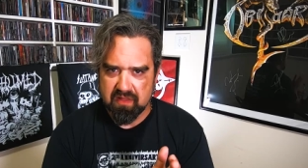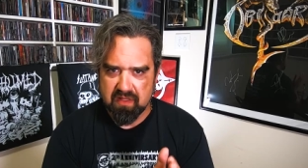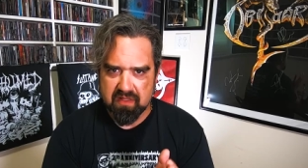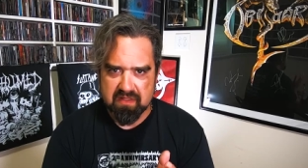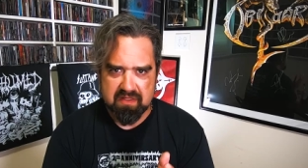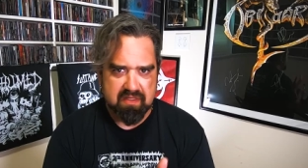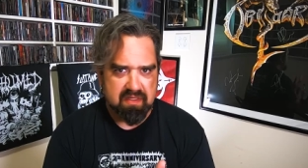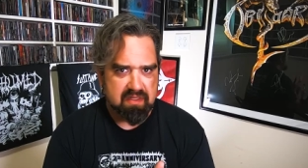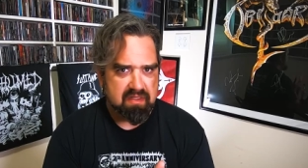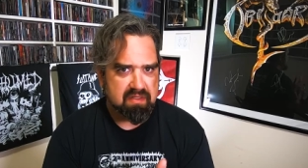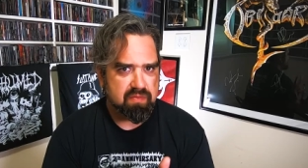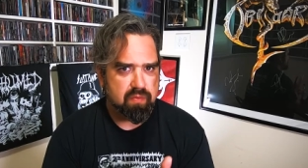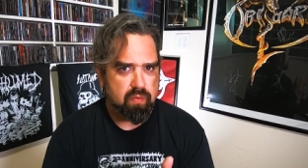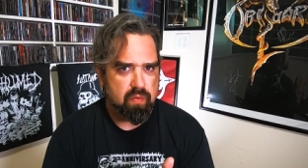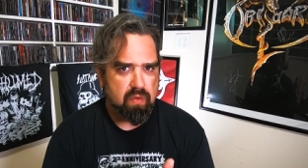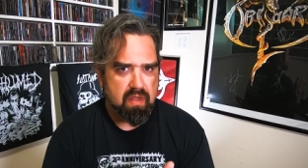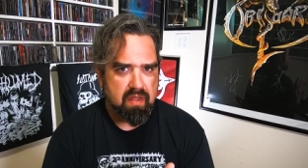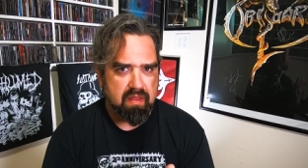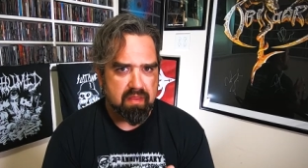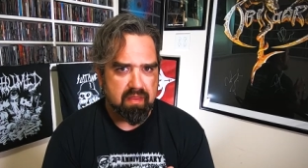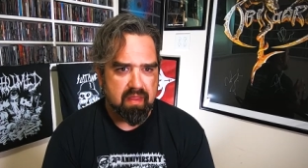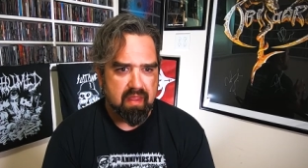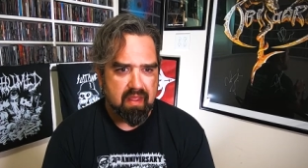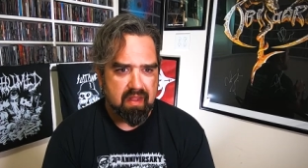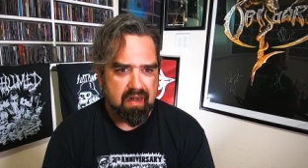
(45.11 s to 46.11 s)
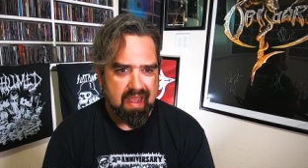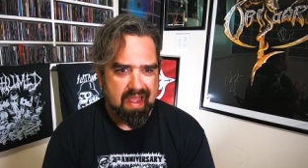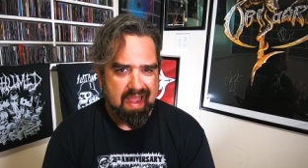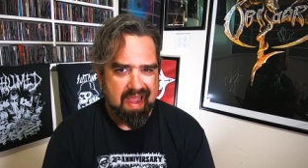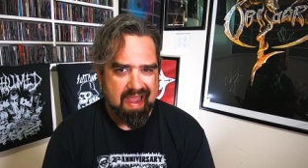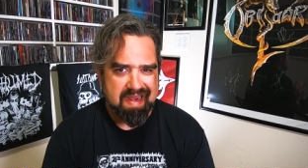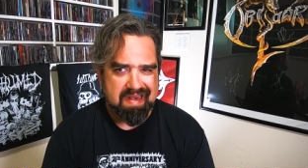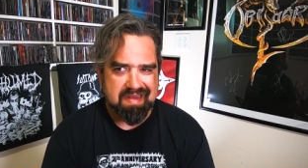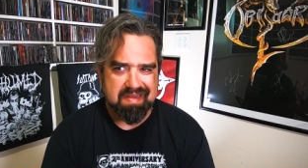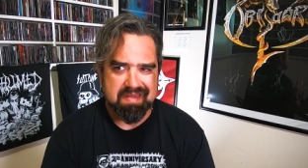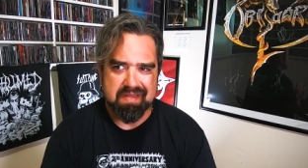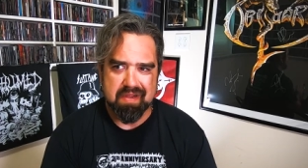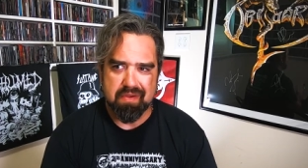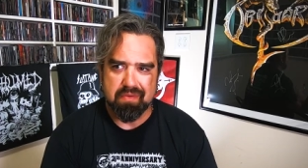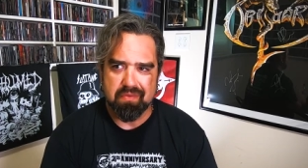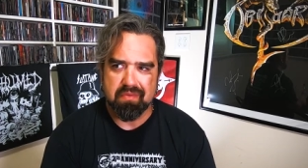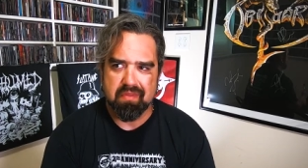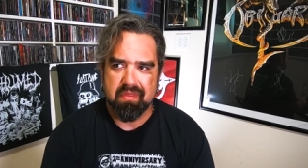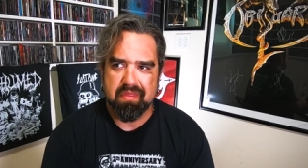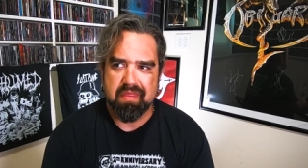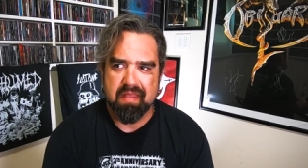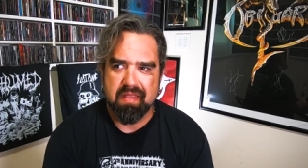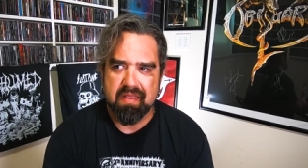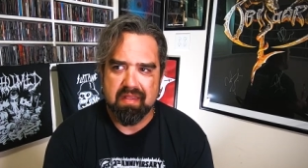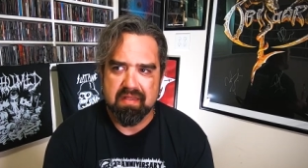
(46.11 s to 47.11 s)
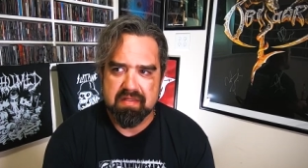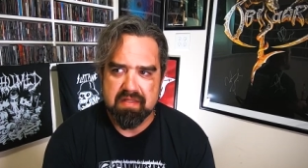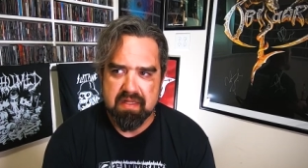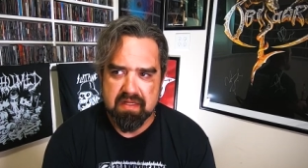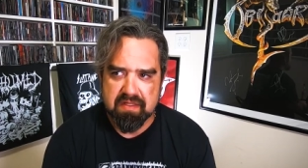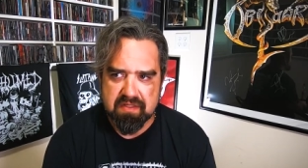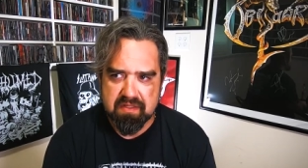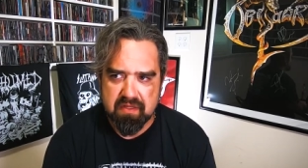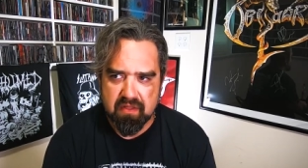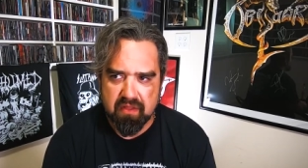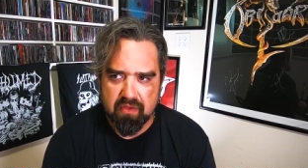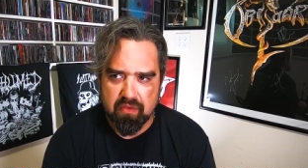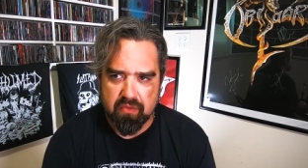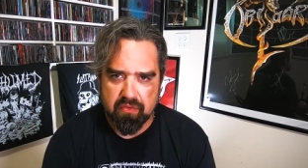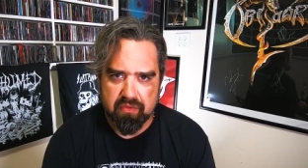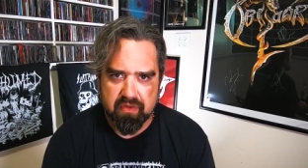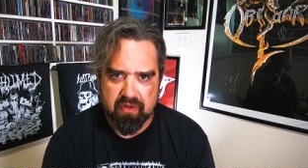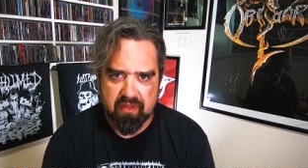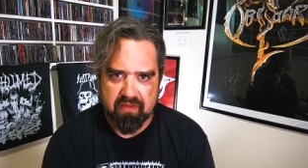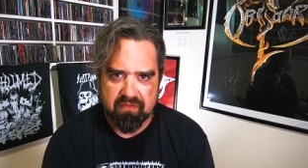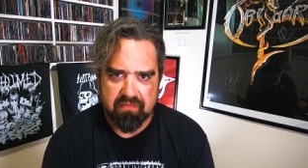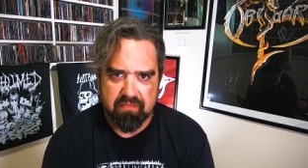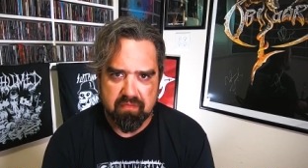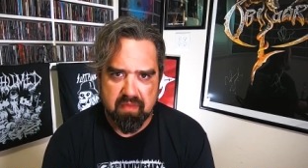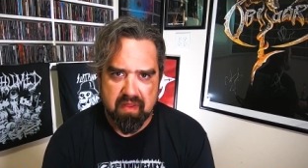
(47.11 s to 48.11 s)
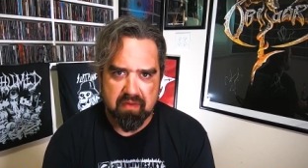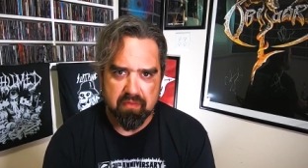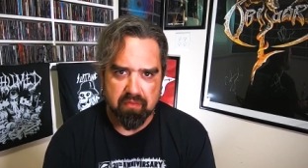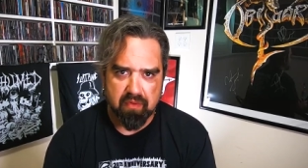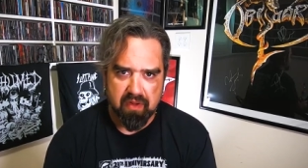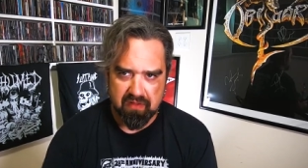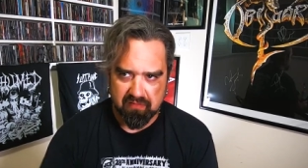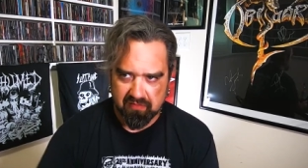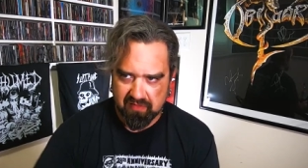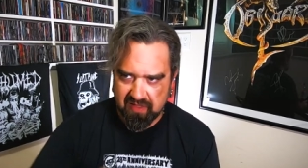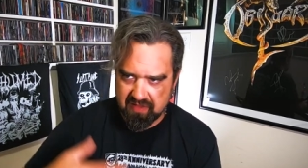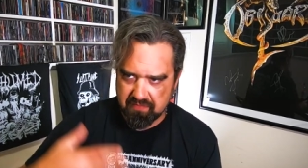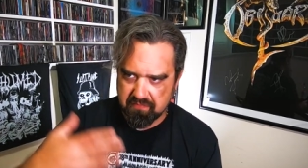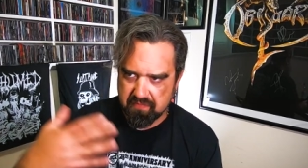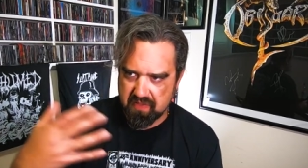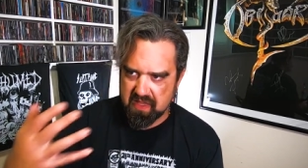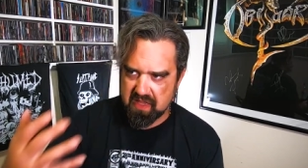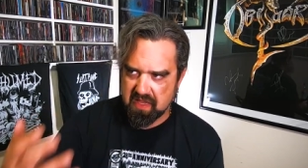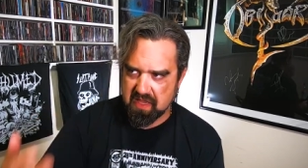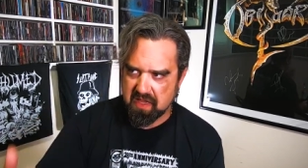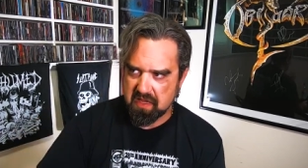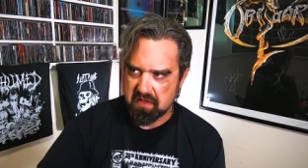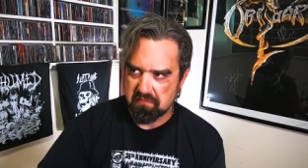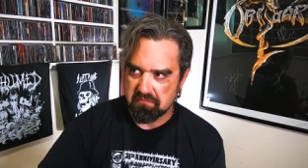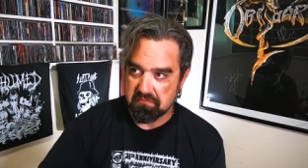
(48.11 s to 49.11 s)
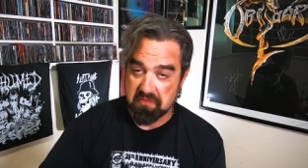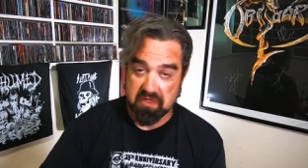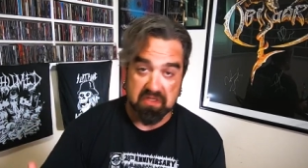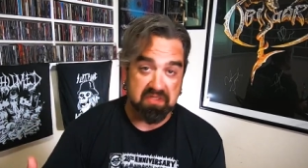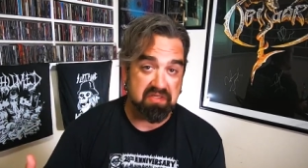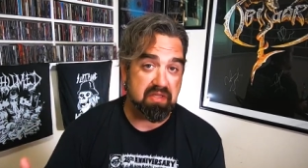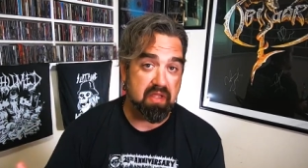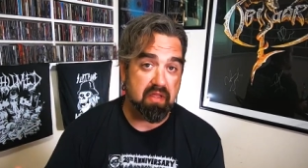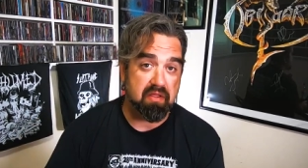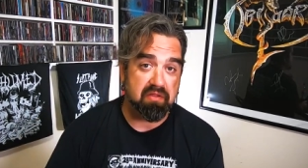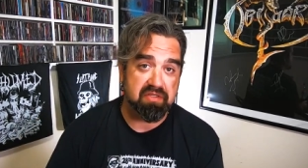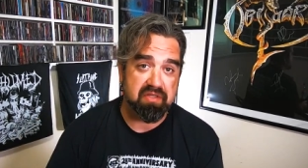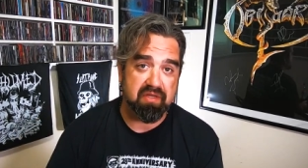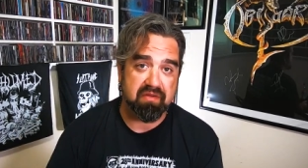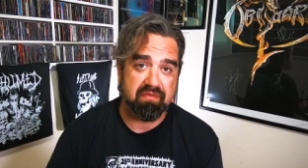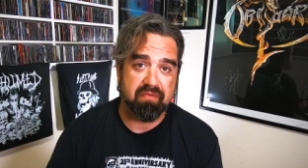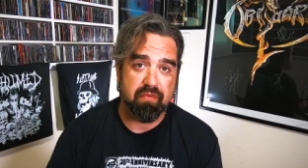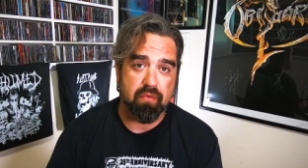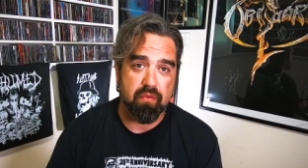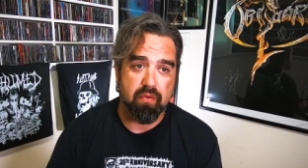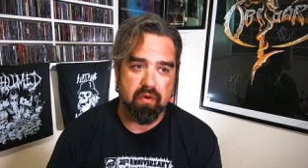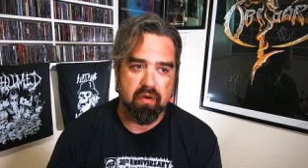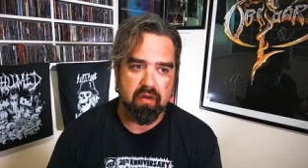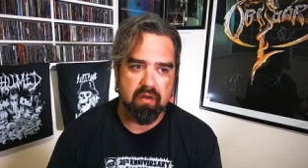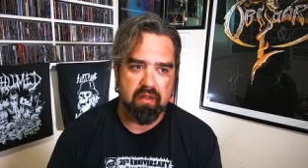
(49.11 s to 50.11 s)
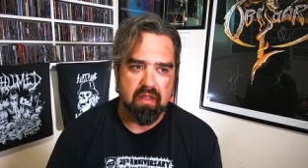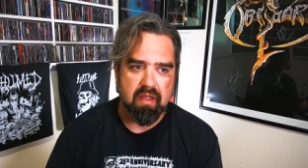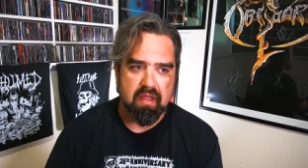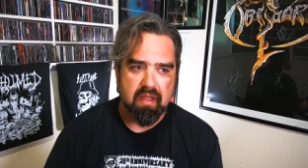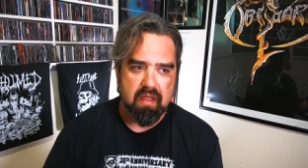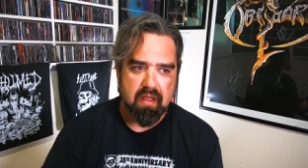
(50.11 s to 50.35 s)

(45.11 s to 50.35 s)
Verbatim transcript: this is one that I don't think is necessarily old enough for me to really be nostalgic for,